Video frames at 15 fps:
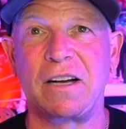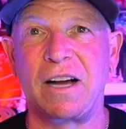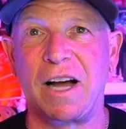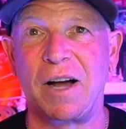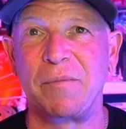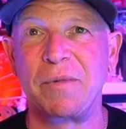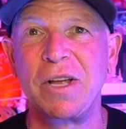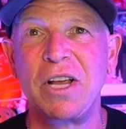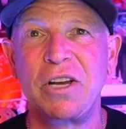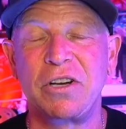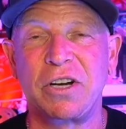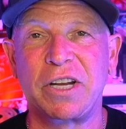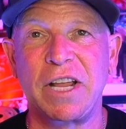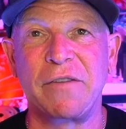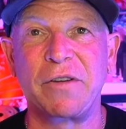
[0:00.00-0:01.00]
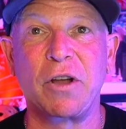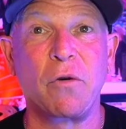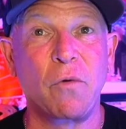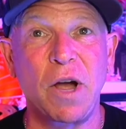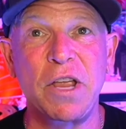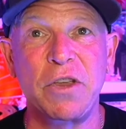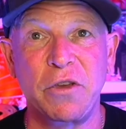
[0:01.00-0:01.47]
Um, you're giving
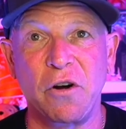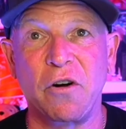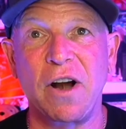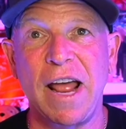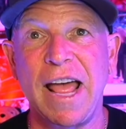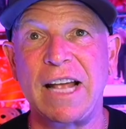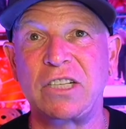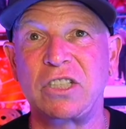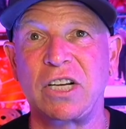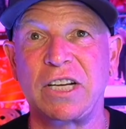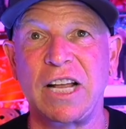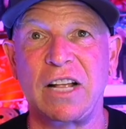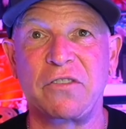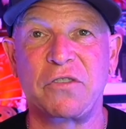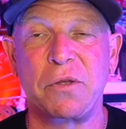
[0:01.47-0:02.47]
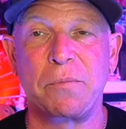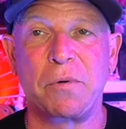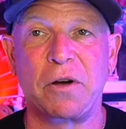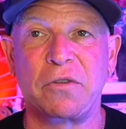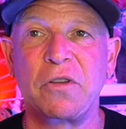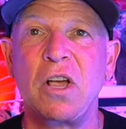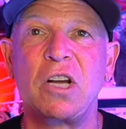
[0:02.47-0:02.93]
away your edge against the
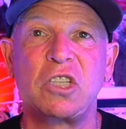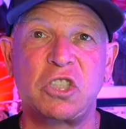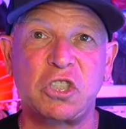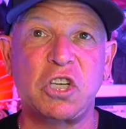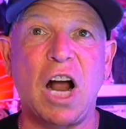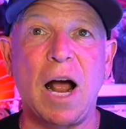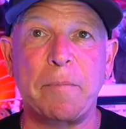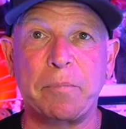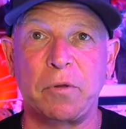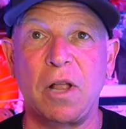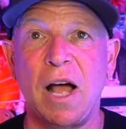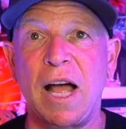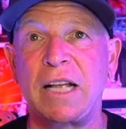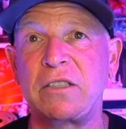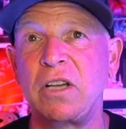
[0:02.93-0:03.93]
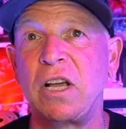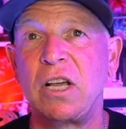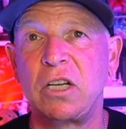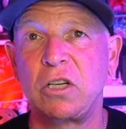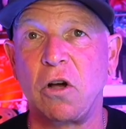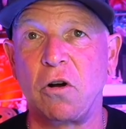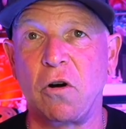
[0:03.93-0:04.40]
books. Shop lines.
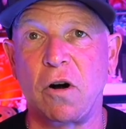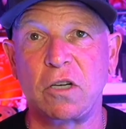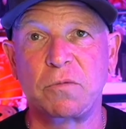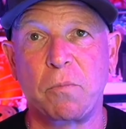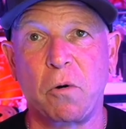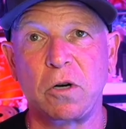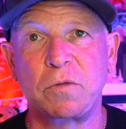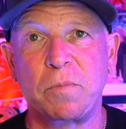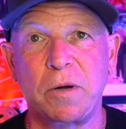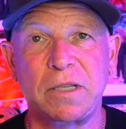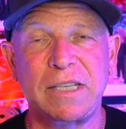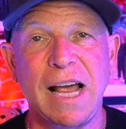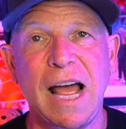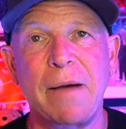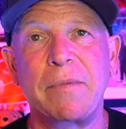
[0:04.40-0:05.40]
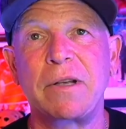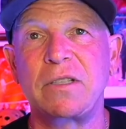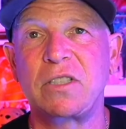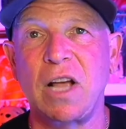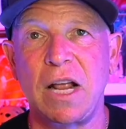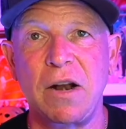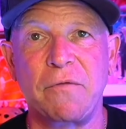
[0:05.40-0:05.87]
Go to our sportsbook tab,
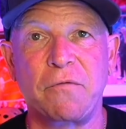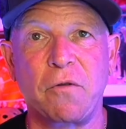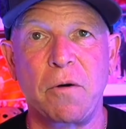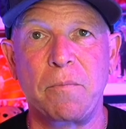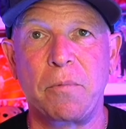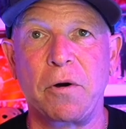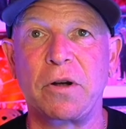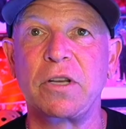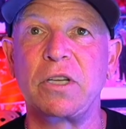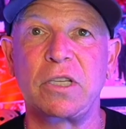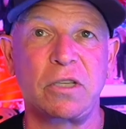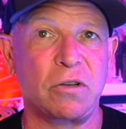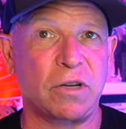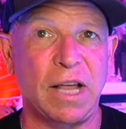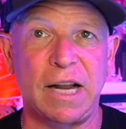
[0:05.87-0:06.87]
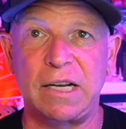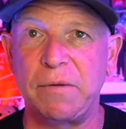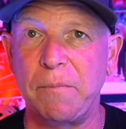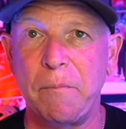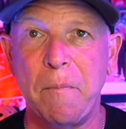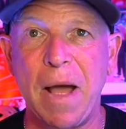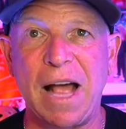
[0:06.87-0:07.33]
sign up for a book. You'll get a
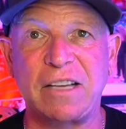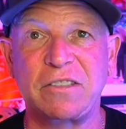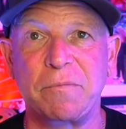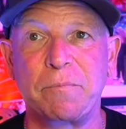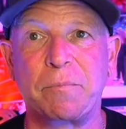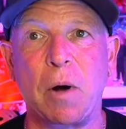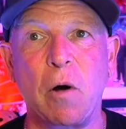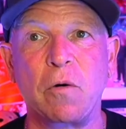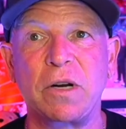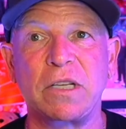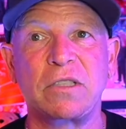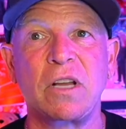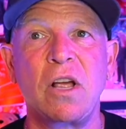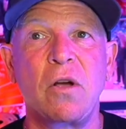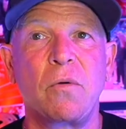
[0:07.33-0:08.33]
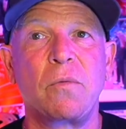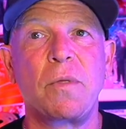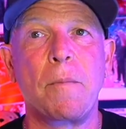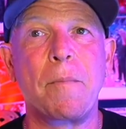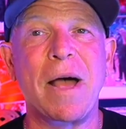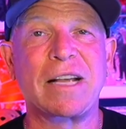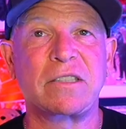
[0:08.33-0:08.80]
massive bonus, the
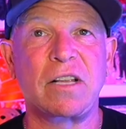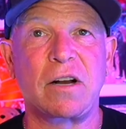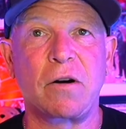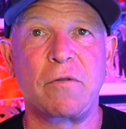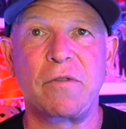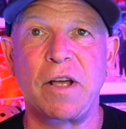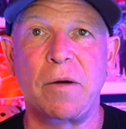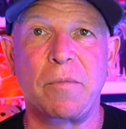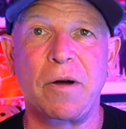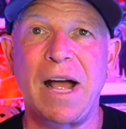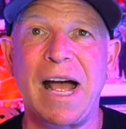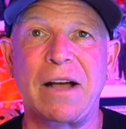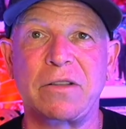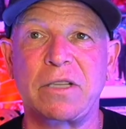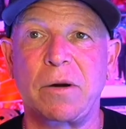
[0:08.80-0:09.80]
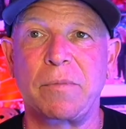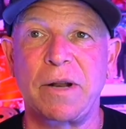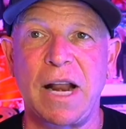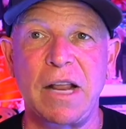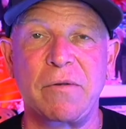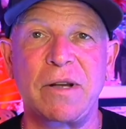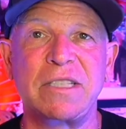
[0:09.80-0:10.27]
best that are available out there. But,
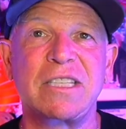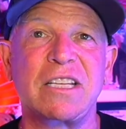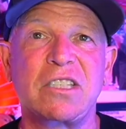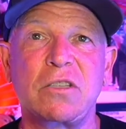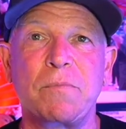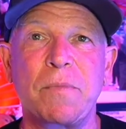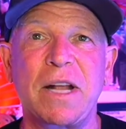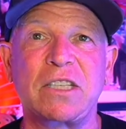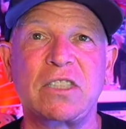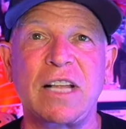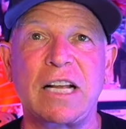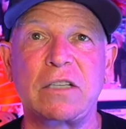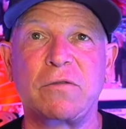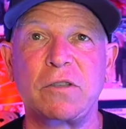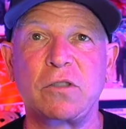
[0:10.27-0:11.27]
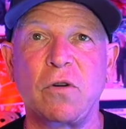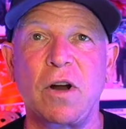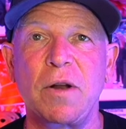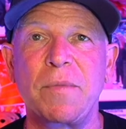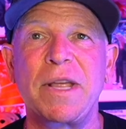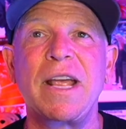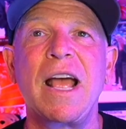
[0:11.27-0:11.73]
anyways, this is Mitch. Thanks for
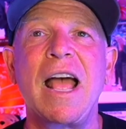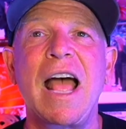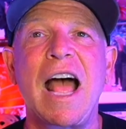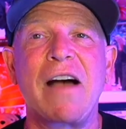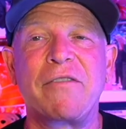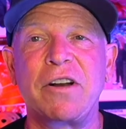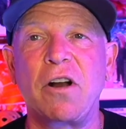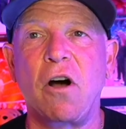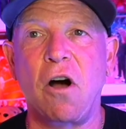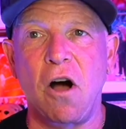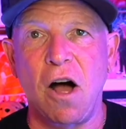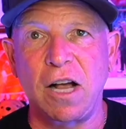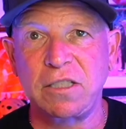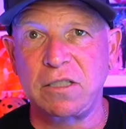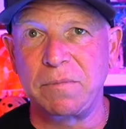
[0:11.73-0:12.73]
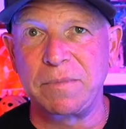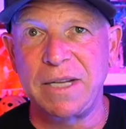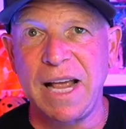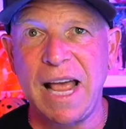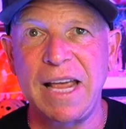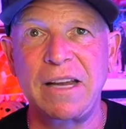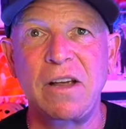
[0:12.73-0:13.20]
joining me. Have an awesome
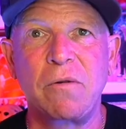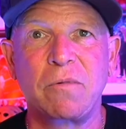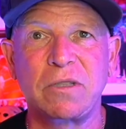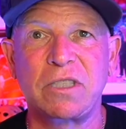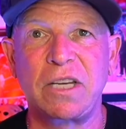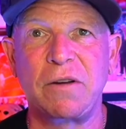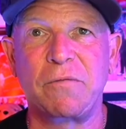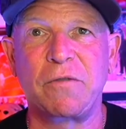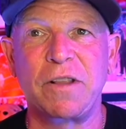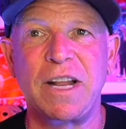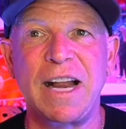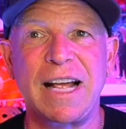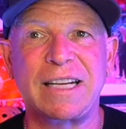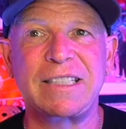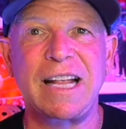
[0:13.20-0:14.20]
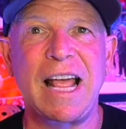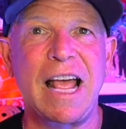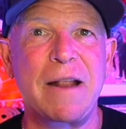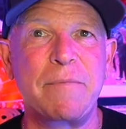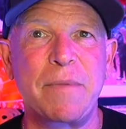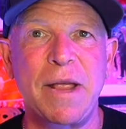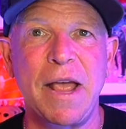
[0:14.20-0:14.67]
day. We'll see you for the next
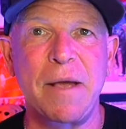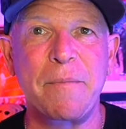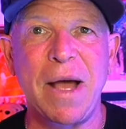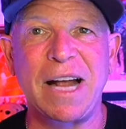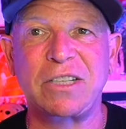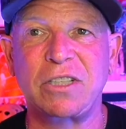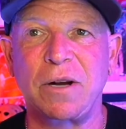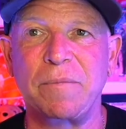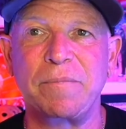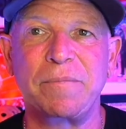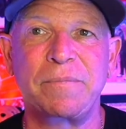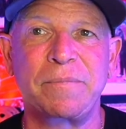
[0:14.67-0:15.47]
NBA matchup.